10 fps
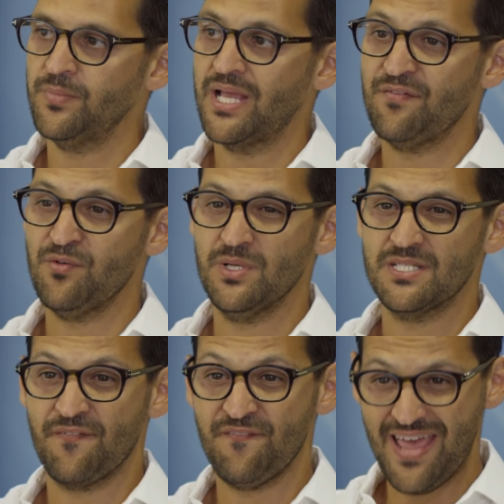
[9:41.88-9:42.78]

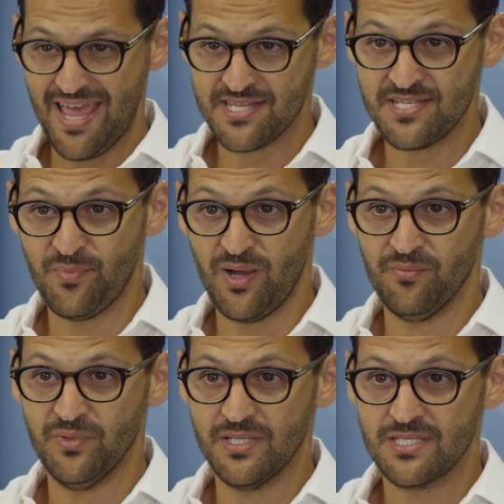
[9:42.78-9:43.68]
government affairs
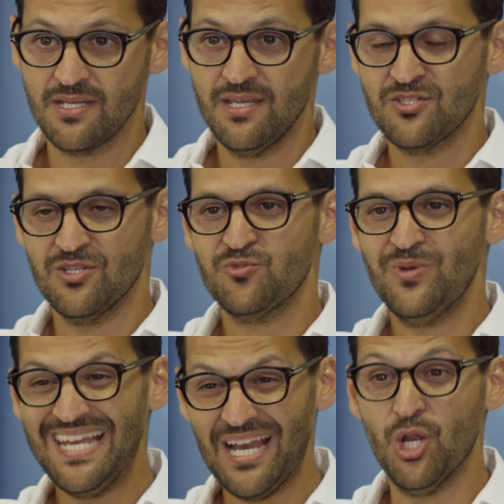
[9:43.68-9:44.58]
departments. So there's
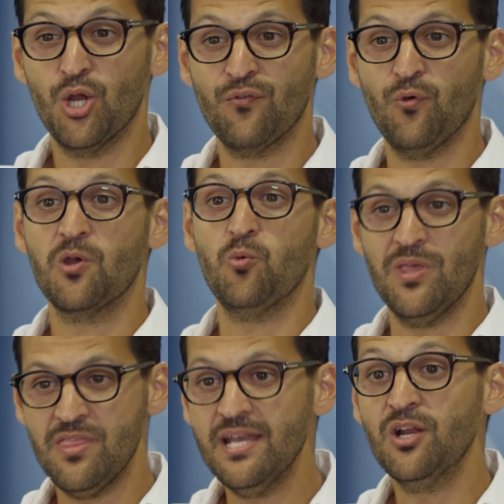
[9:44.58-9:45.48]
really a lot of work
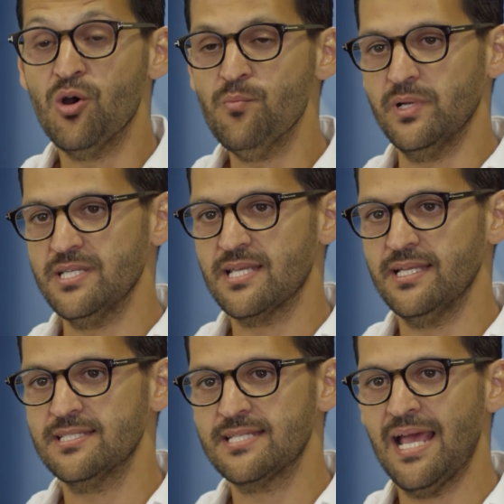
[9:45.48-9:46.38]
within companies that
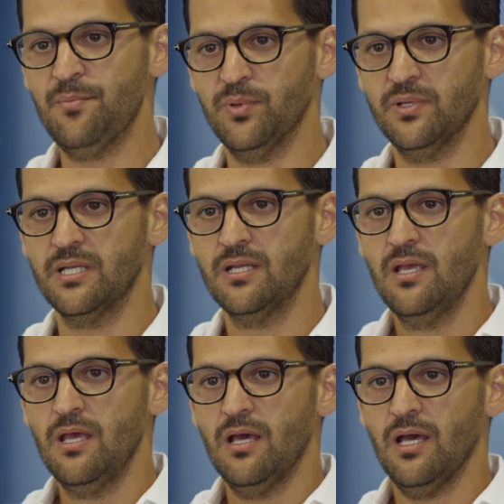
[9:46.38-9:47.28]
needs to happen
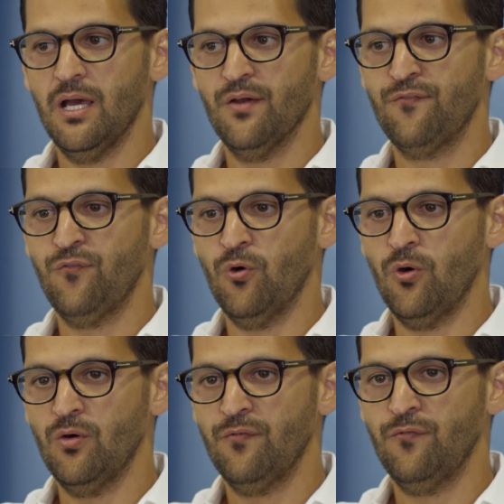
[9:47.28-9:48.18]

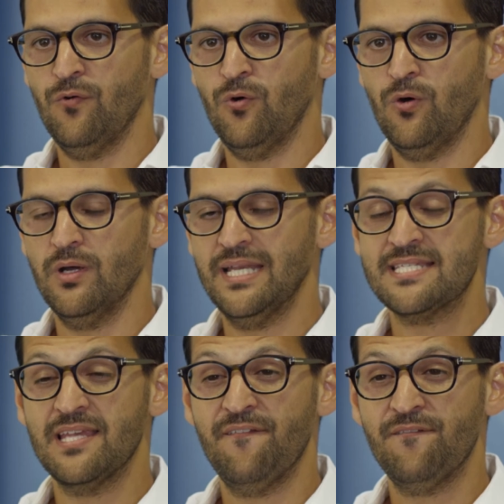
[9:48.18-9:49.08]
for
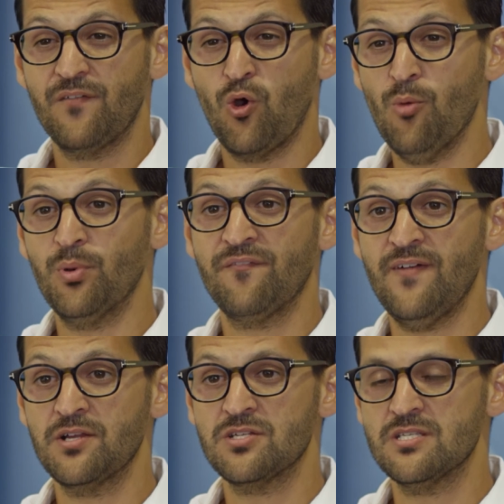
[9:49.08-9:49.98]
let's say, corporate
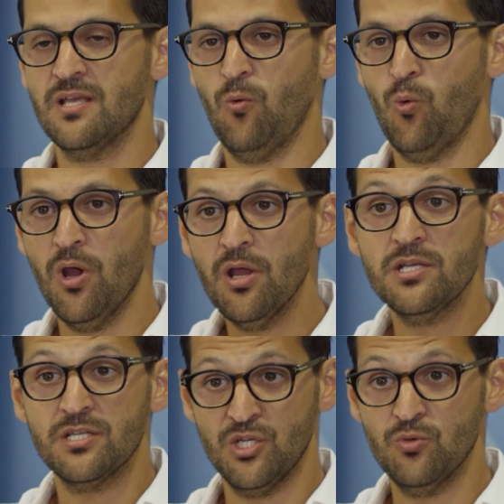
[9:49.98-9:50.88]
functions that
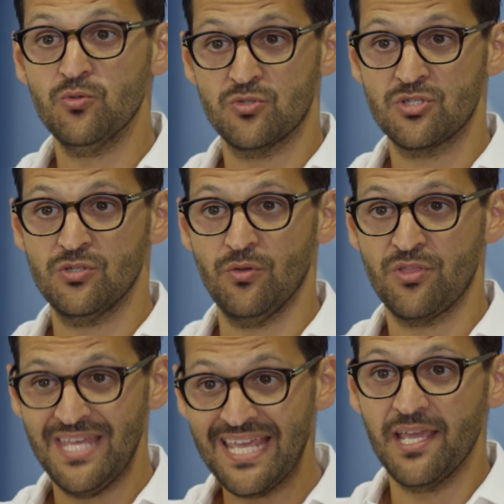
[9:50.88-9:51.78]
weren't used to
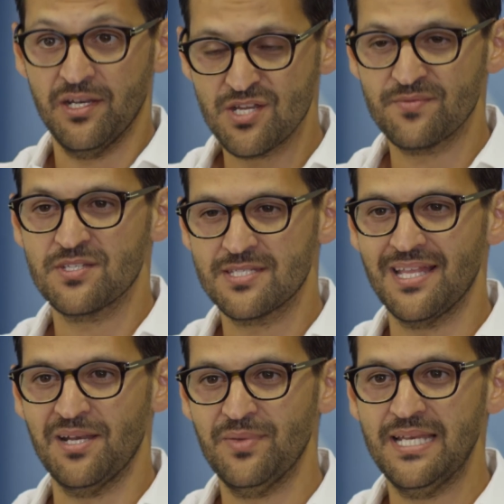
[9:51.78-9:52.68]
thinking in terms of
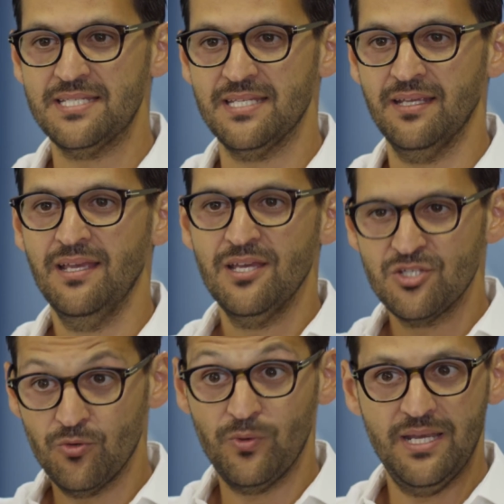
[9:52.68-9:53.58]
sustainability
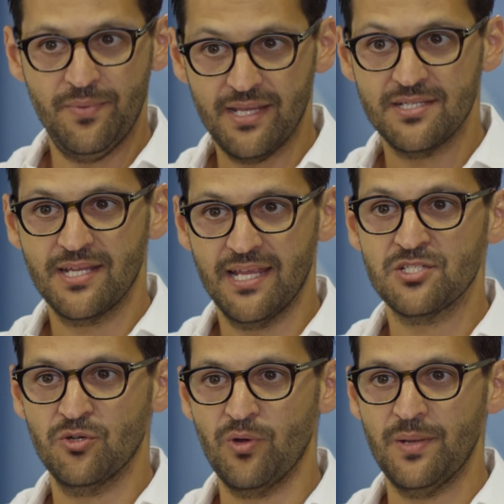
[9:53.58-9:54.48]
to really begin to get
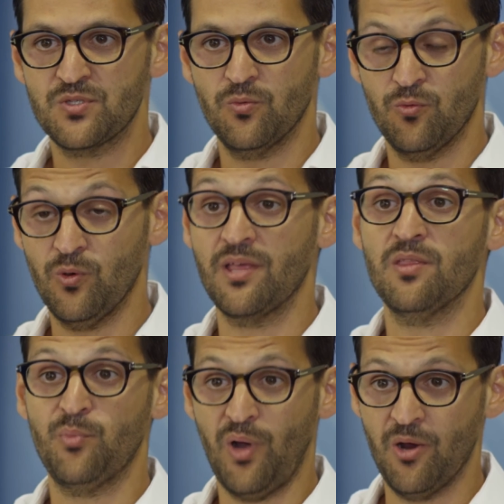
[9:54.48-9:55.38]
to grips with what are
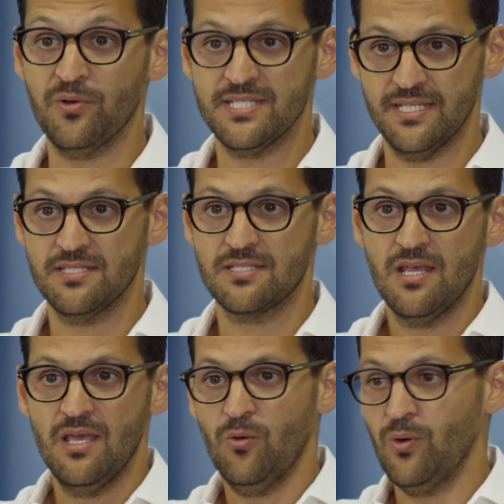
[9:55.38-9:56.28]
the priorities,
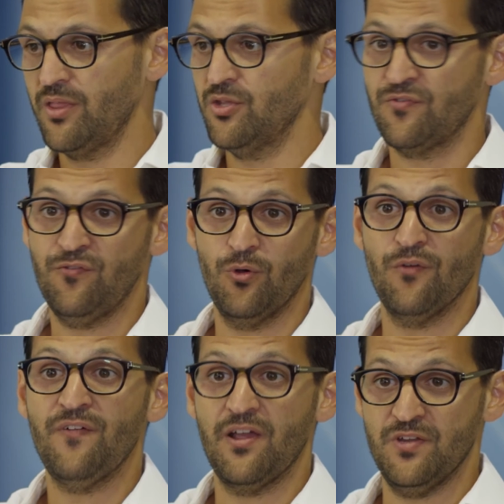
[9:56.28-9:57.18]
what are the 4 or
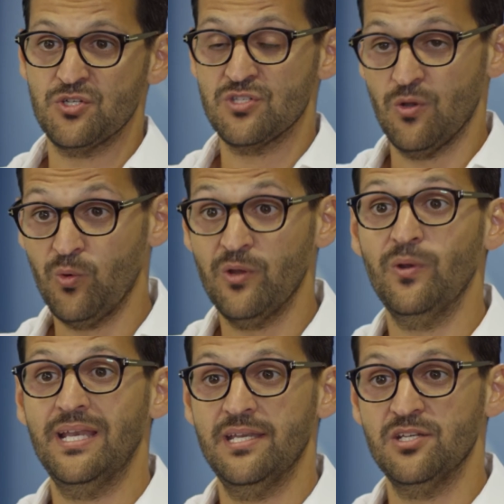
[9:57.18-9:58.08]
5 issues that we
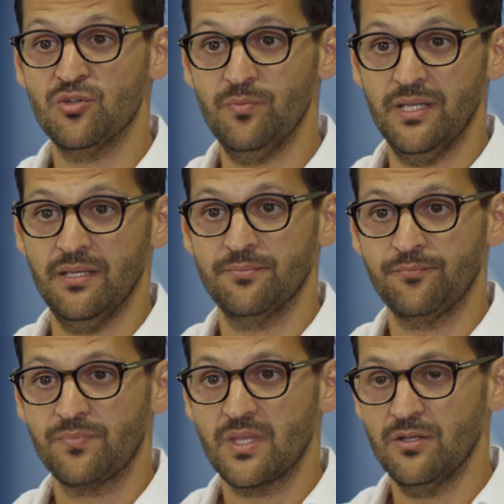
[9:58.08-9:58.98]
really need to be
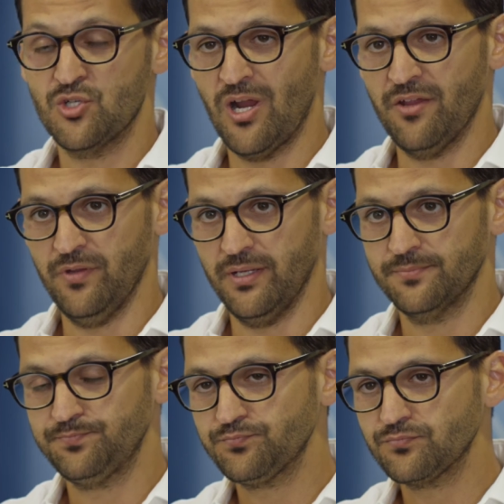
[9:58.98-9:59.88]
driving
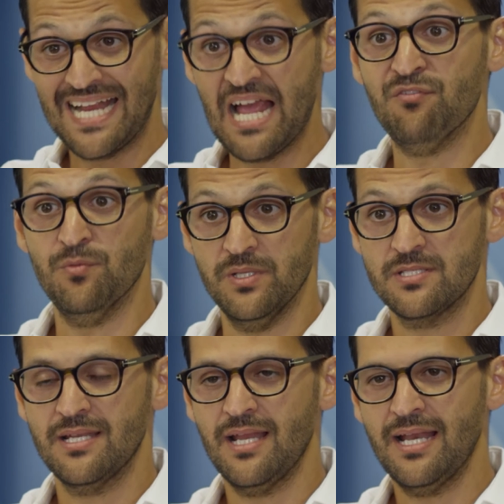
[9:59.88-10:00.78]
in
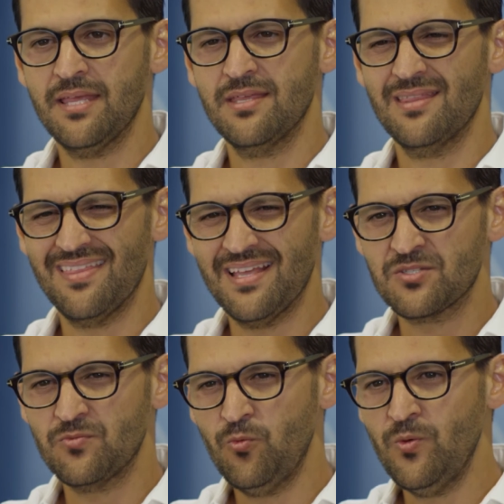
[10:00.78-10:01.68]
governments. And I think that
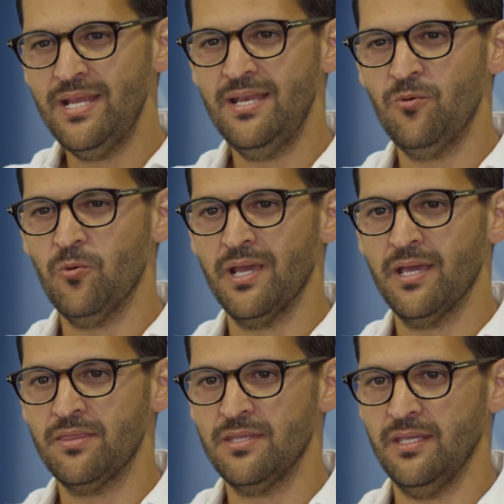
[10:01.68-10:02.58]
that's really where